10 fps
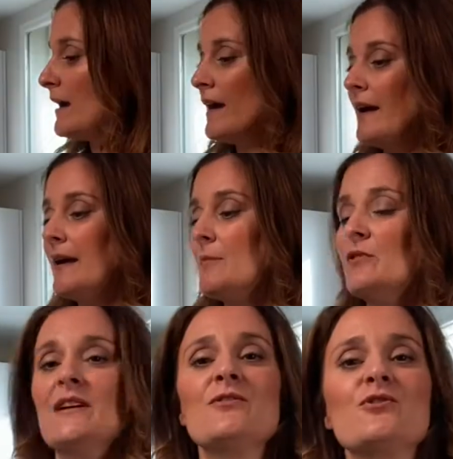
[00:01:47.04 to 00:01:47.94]
I am
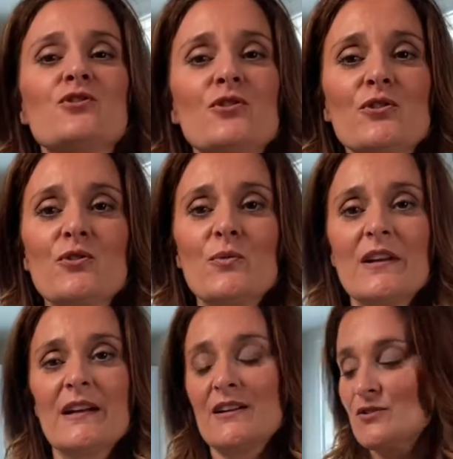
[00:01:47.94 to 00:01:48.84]
going to show you what
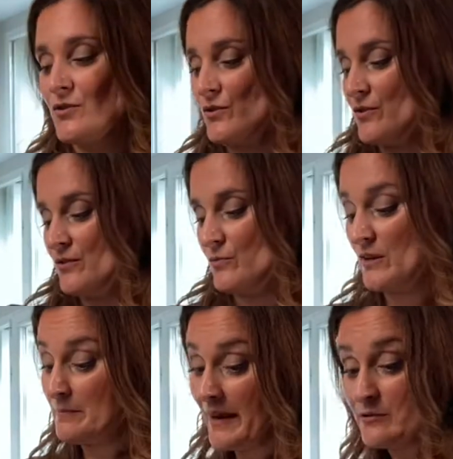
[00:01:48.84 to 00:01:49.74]
I do,
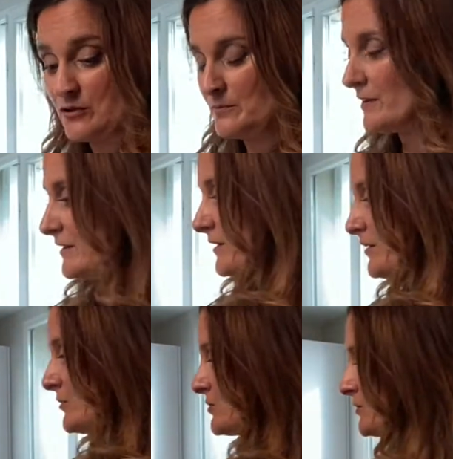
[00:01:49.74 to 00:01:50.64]
what my grandmother used to